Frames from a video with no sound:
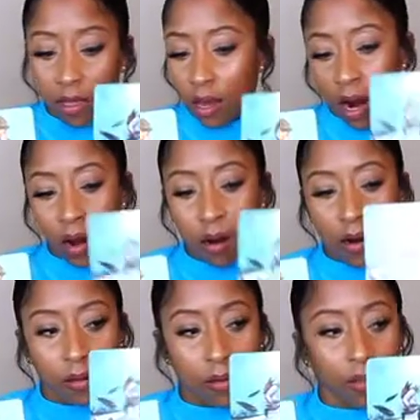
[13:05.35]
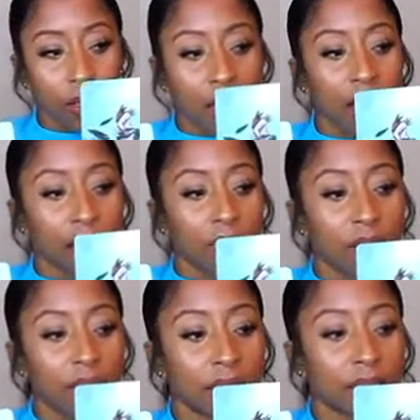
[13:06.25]
you're kind of
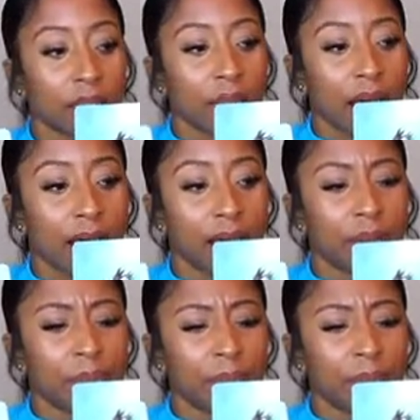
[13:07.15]
in this like,